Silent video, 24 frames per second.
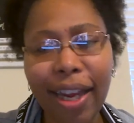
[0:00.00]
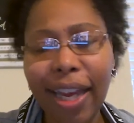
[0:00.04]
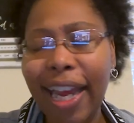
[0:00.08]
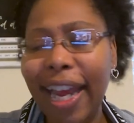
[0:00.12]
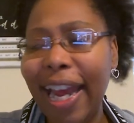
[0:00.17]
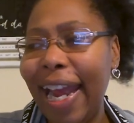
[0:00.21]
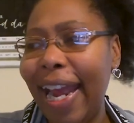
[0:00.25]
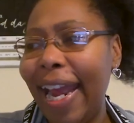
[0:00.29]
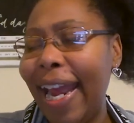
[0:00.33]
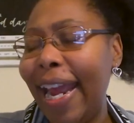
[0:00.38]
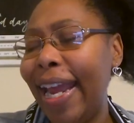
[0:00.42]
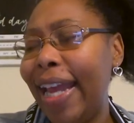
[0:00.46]

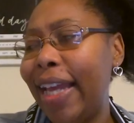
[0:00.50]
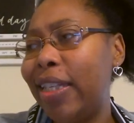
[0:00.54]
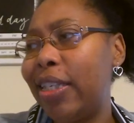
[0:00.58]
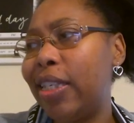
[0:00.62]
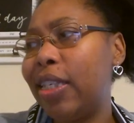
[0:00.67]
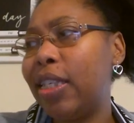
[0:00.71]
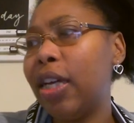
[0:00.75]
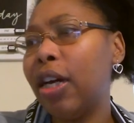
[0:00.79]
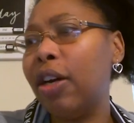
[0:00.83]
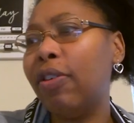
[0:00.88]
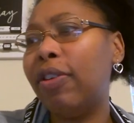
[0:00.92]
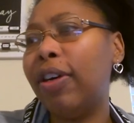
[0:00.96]
And
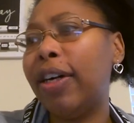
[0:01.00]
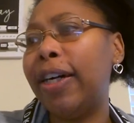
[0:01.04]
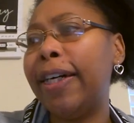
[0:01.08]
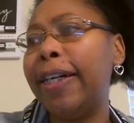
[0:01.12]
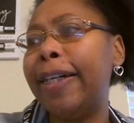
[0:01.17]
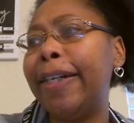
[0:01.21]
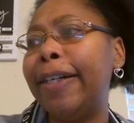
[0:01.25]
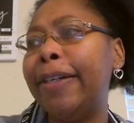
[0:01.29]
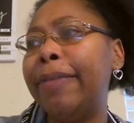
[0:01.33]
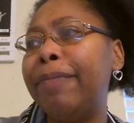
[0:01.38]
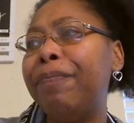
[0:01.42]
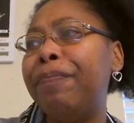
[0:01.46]

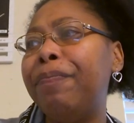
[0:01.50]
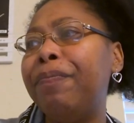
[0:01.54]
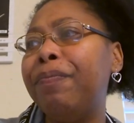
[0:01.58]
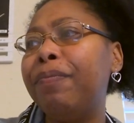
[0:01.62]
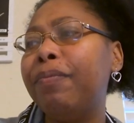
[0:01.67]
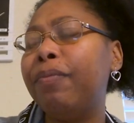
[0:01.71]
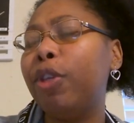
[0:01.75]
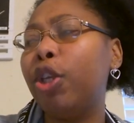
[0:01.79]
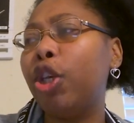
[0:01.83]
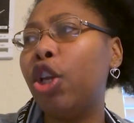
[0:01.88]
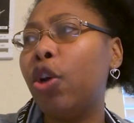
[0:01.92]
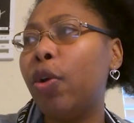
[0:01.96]
so,
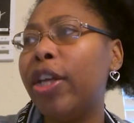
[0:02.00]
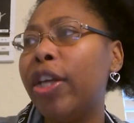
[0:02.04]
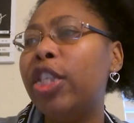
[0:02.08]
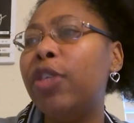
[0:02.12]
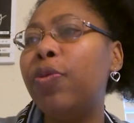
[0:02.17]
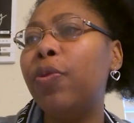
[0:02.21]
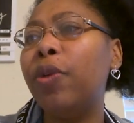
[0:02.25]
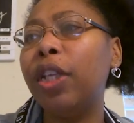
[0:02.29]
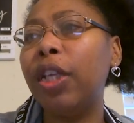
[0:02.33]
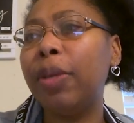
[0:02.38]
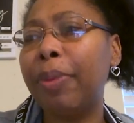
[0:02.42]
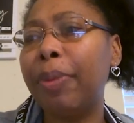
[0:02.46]
it's
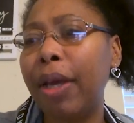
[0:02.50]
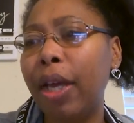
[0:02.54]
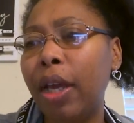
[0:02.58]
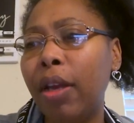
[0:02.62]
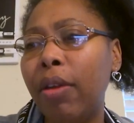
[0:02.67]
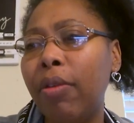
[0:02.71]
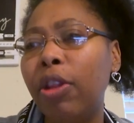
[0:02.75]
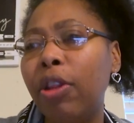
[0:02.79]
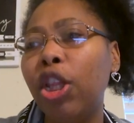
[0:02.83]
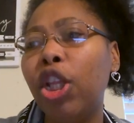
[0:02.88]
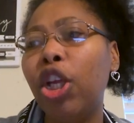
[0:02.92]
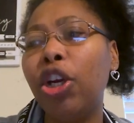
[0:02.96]
really
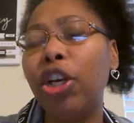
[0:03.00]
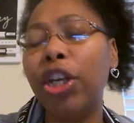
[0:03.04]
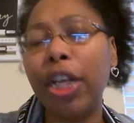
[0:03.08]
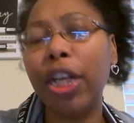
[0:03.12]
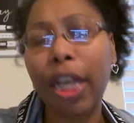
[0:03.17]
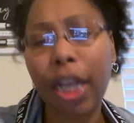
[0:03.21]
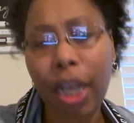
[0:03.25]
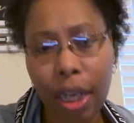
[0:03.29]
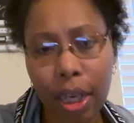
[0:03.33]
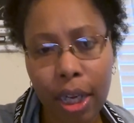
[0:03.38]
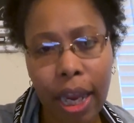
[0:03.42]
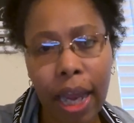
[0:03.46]
been
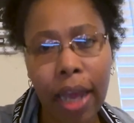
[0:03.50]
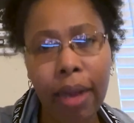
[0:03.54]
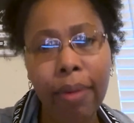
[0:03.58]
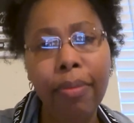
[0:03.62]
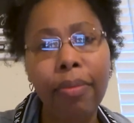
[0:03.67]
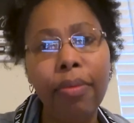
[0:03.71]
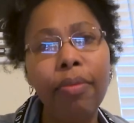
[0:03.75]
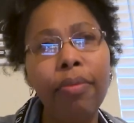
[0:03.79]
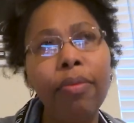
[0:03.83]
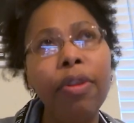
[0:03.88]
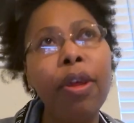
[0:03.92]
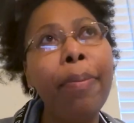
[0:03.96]
learning
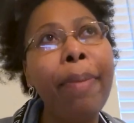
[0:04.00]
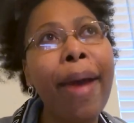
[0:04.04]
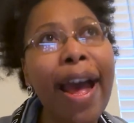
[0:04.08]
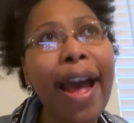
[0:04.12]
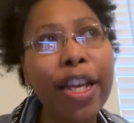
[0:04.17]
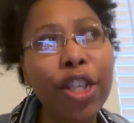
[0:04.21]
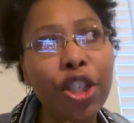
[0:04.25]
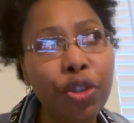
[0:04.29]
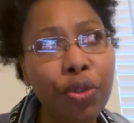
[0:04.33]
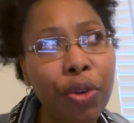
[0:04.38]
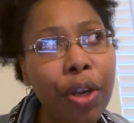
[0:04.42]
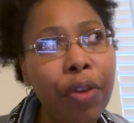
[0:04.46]
and the
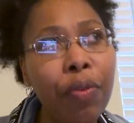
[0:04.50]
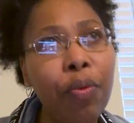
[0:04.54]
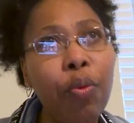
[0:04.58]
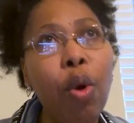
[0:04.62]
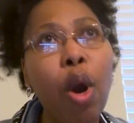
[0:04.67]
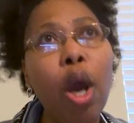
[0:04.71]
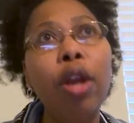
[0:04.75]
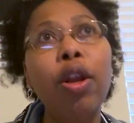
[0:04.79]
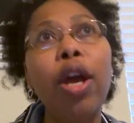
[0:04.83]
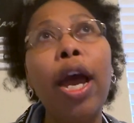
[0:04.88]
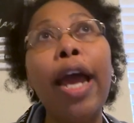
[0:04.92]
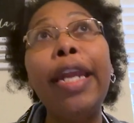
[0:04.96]
mastery of
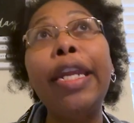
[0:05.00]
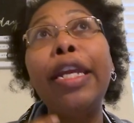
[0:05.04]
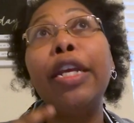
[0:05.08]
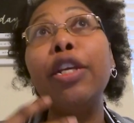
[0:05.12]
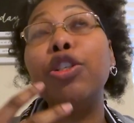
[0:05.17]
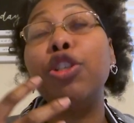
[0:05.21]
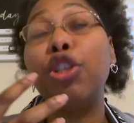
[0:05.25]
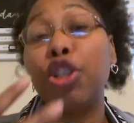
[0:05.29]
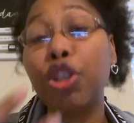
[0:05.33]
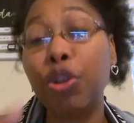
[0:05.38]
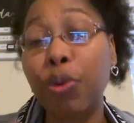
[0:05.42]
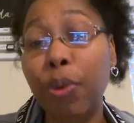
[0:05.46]
what I need
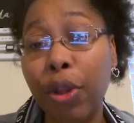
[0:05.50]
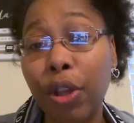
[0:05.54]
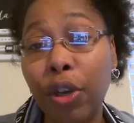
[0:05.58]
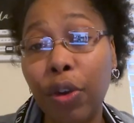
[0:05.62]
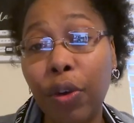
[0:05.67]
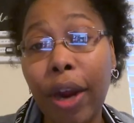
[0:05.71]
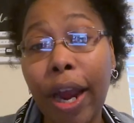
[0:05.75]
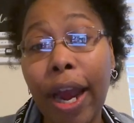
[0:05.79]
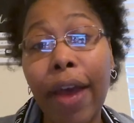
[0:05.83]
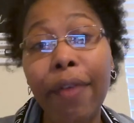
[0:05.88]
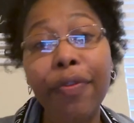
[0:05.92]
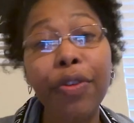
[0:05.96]
to do in the
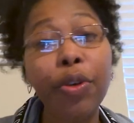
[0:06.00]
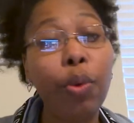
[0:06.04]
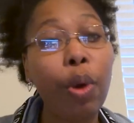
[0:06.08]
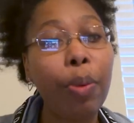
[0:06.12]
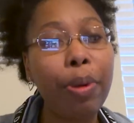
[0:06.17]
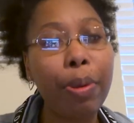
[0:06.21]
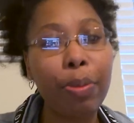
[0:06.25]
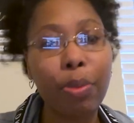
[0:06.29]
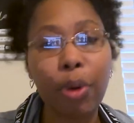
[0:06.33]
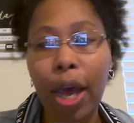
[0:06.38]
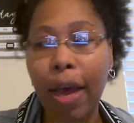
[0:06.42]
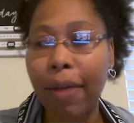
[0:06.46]
craft and what
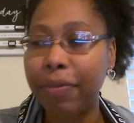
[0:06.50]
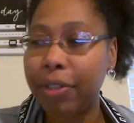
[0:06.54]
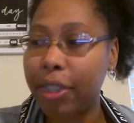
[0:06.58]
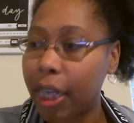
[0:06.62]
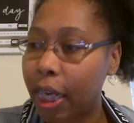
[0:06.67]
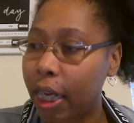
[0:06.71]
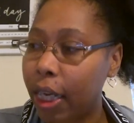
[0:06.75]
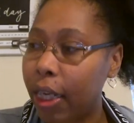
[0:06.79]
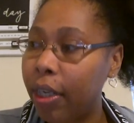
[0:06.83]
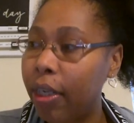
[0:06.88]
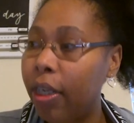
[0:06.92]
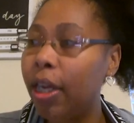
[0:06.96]
people have
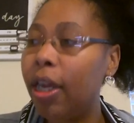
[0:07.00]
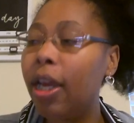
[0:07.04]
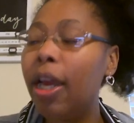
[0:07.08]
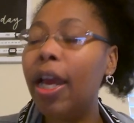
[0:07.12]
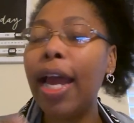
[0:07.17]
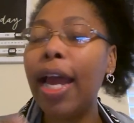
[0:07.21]
done